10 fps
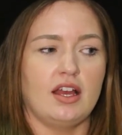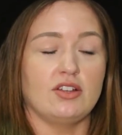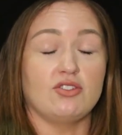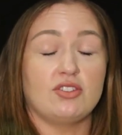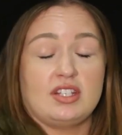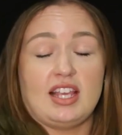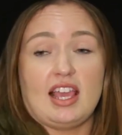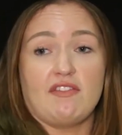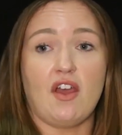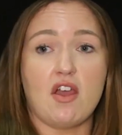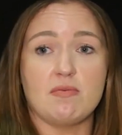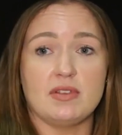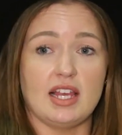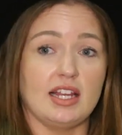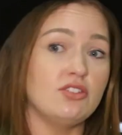and just see if it
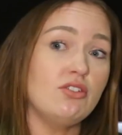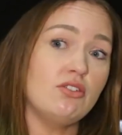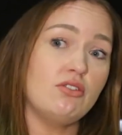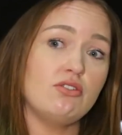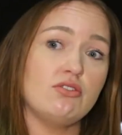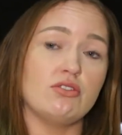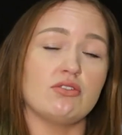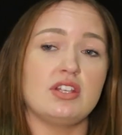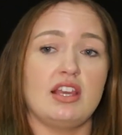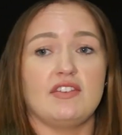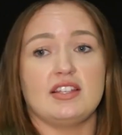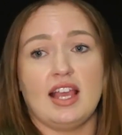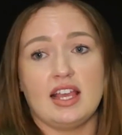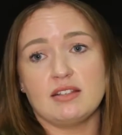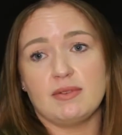opens any doors or see if it
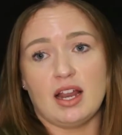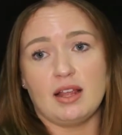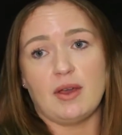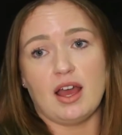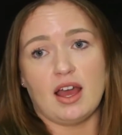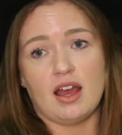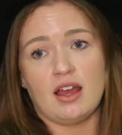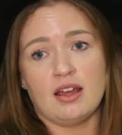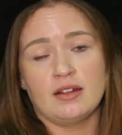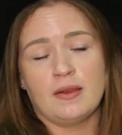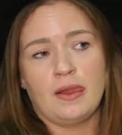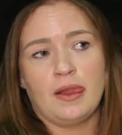takes me anywhere.